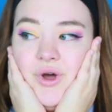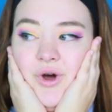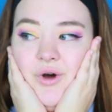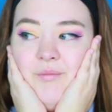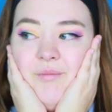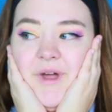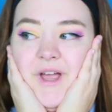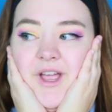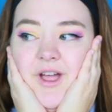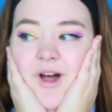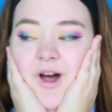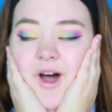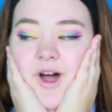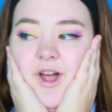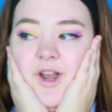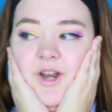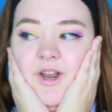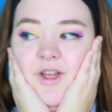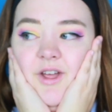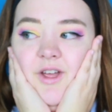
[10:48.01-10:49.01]
Oh my
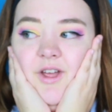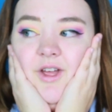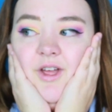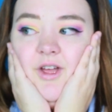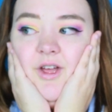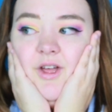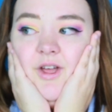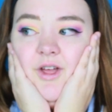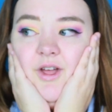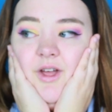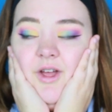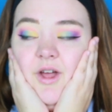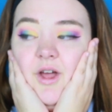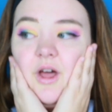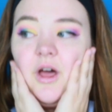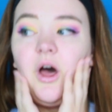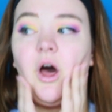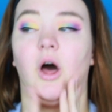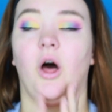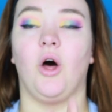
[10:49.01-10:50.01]
god.
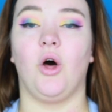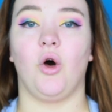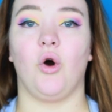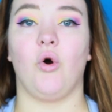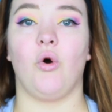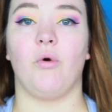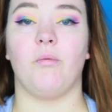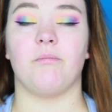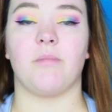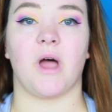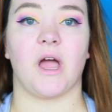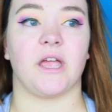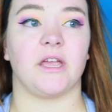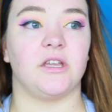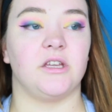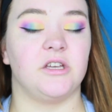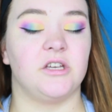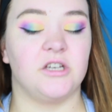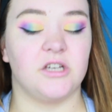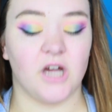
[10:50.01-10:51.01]
Oh my
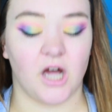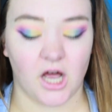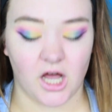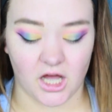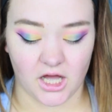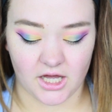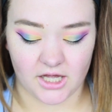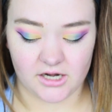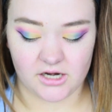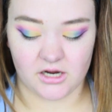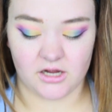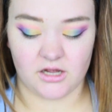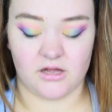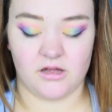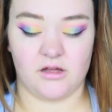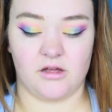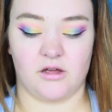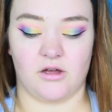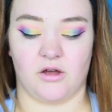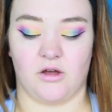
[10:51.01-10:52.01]
god.
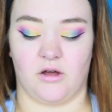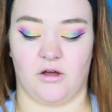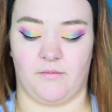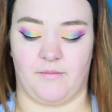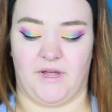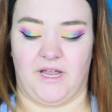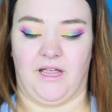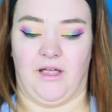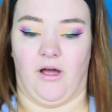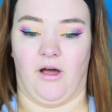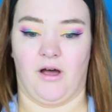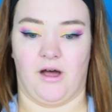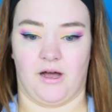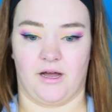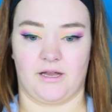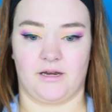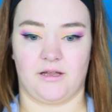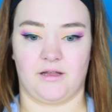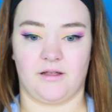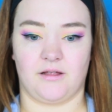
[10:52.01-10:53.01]
Oh my
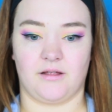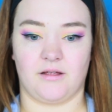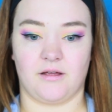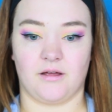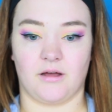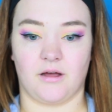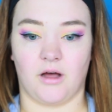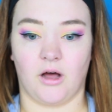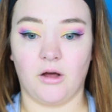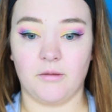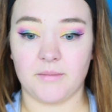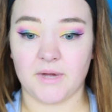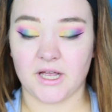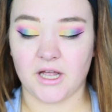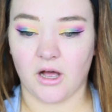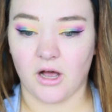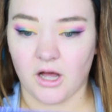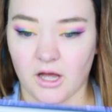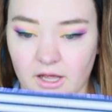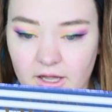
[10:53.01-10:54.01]
god. Oh my
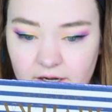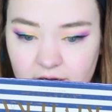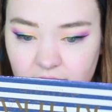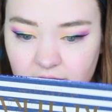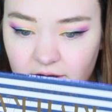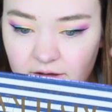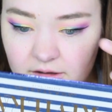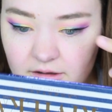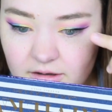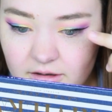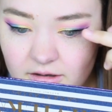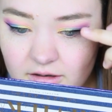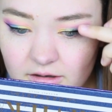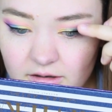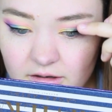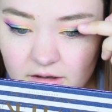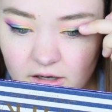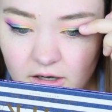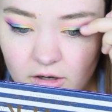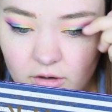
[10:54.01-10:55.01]
god.
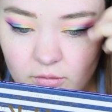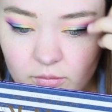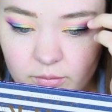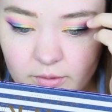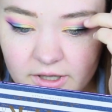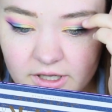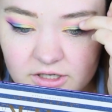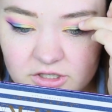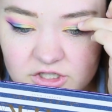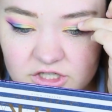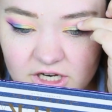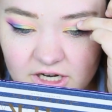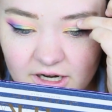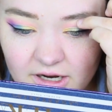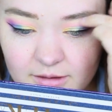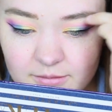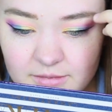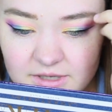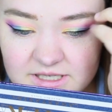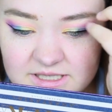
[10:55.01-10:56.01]
Oh, wait, shit,
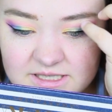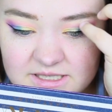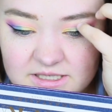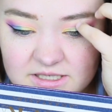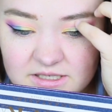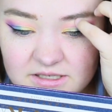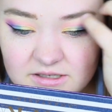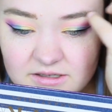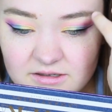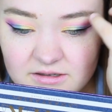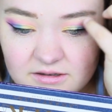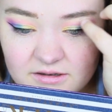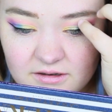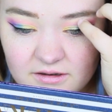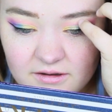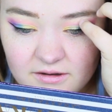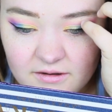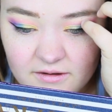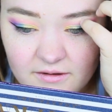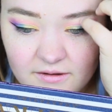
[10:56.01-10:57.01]
I missed.
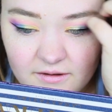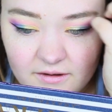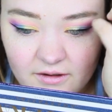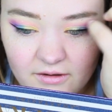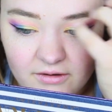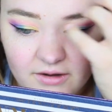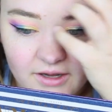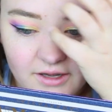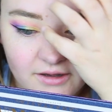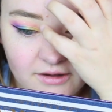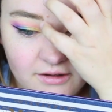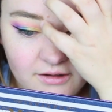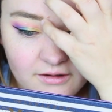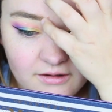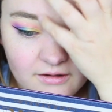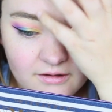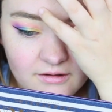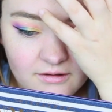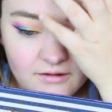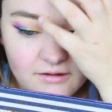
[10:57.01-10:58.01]
Okay.
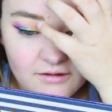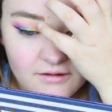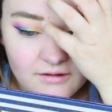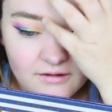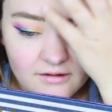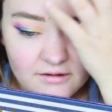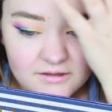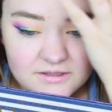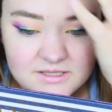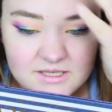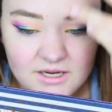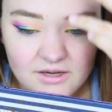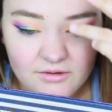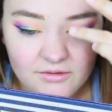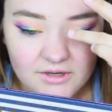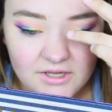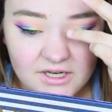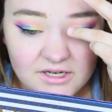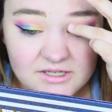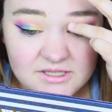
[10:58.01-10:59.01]

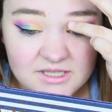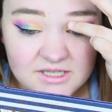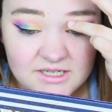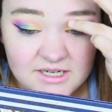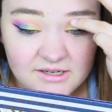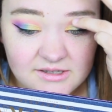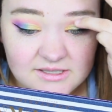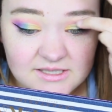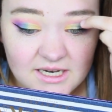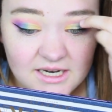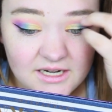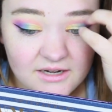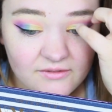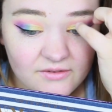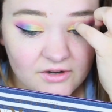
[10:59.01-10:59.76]
So here's the downside.